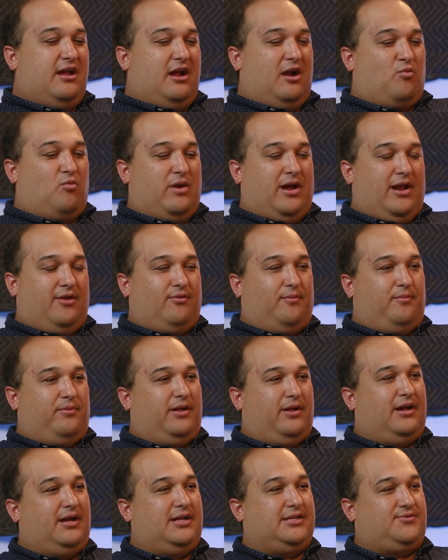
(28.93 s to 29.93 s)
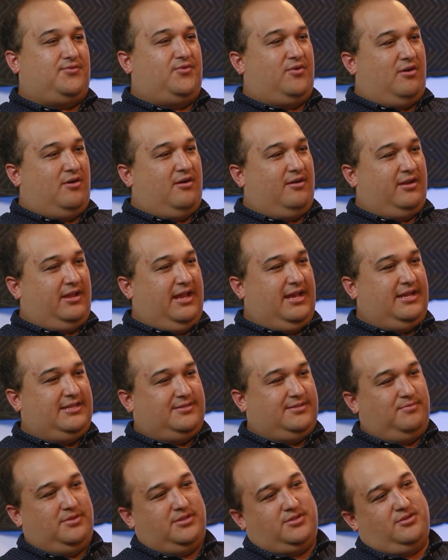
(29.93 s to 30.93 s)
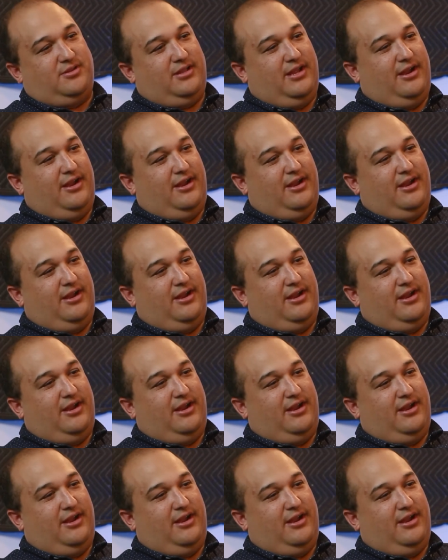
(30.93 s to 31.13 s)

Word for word: a round of applause for our guest, Mr.